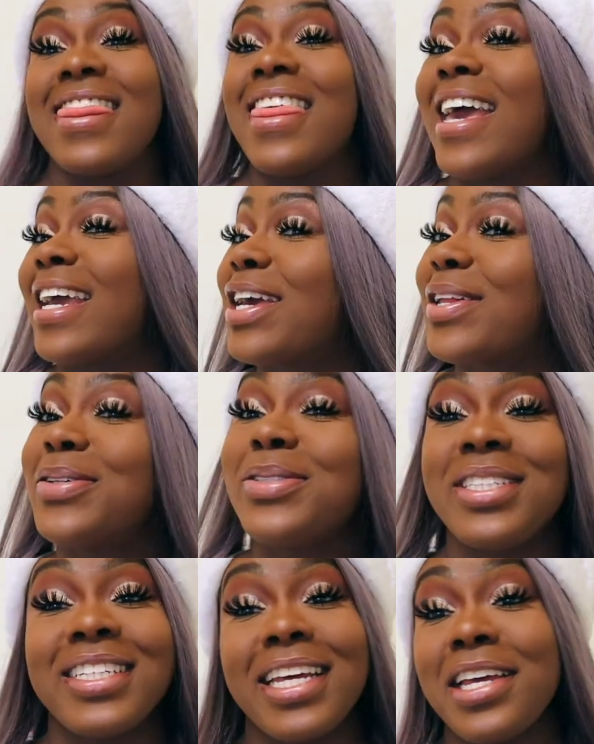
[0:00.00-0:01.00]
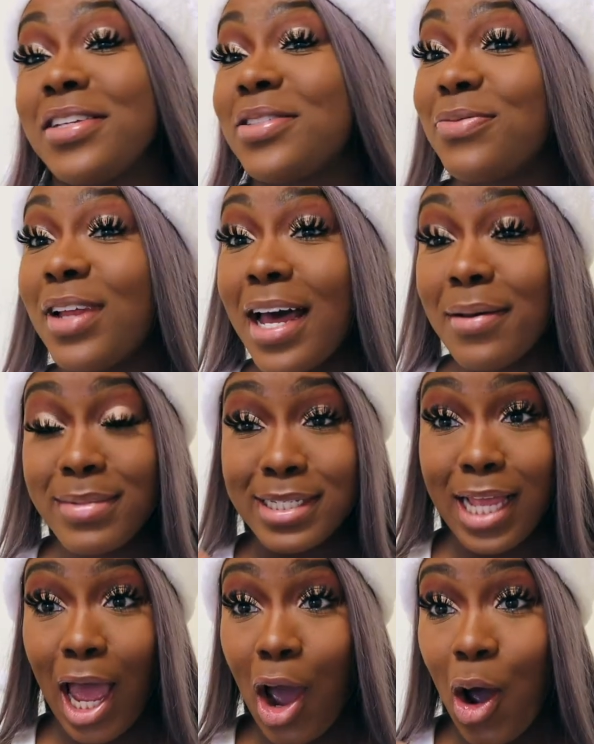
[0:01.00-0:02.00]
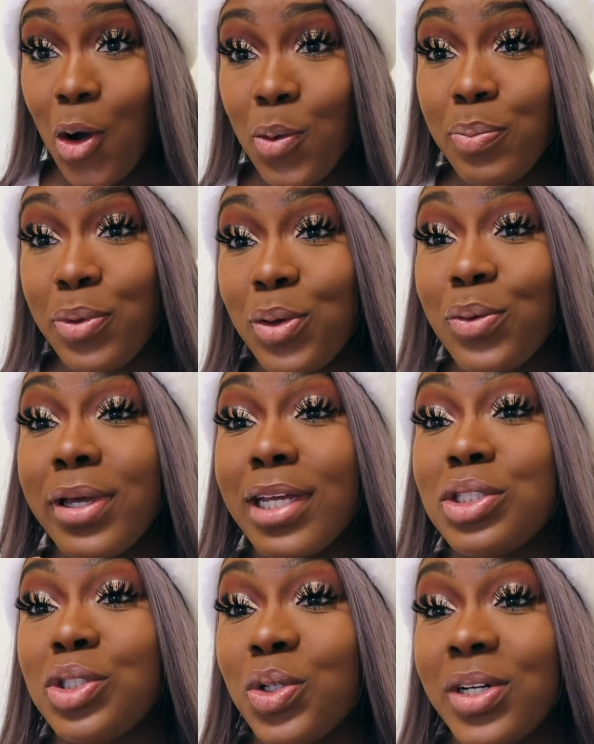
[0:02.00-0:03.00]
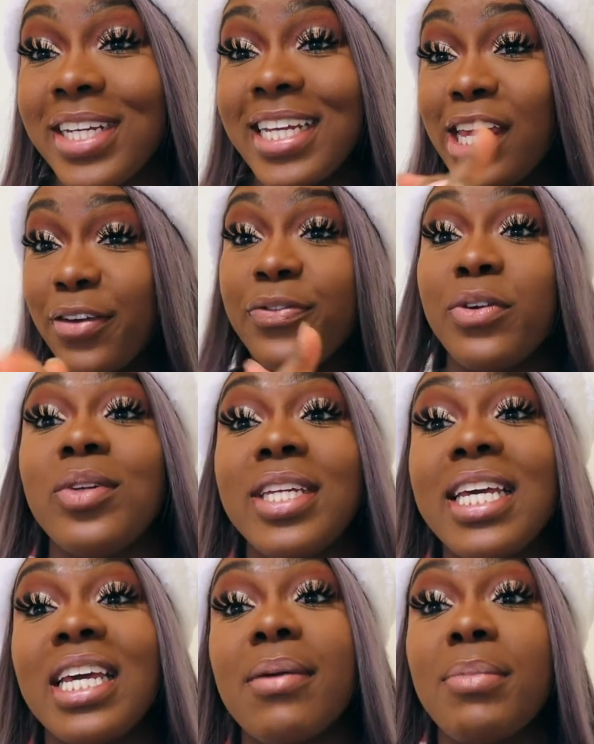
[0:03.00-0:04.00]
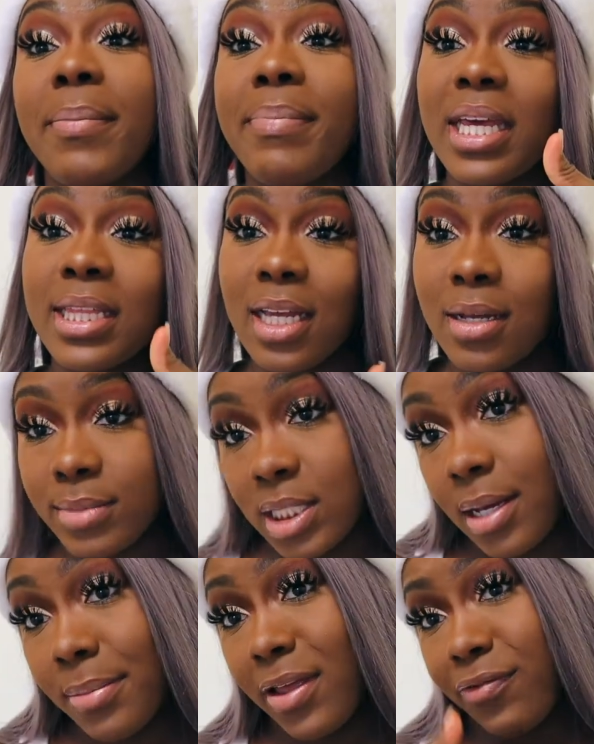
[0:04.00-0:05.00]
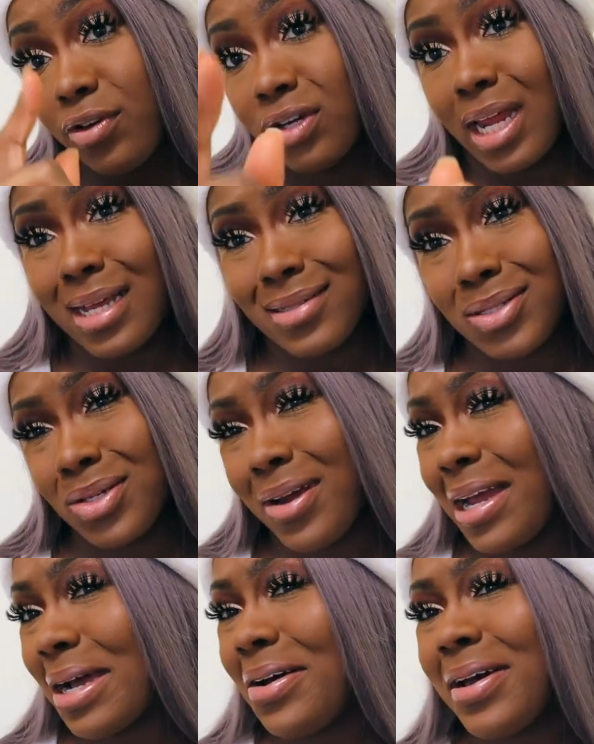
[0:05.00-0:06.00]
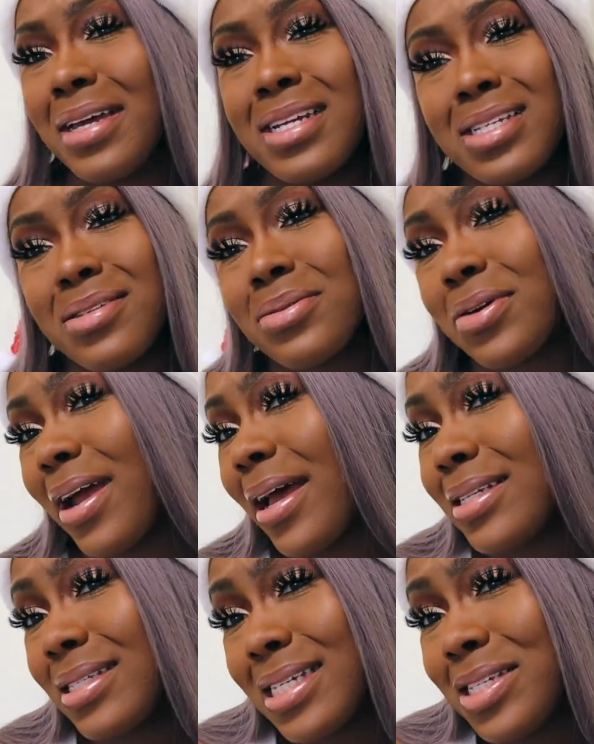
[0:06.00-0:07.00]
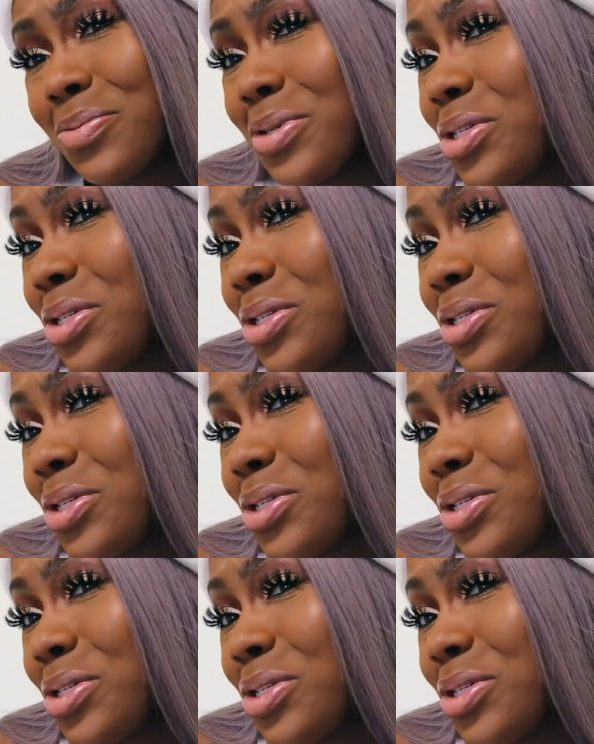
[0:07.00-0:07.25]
That concludes today's Vlogmas. I hope you enjoyed it. If you did, give me a big thumbs up. If you're not subscribed, go ahead and subscribe, sis.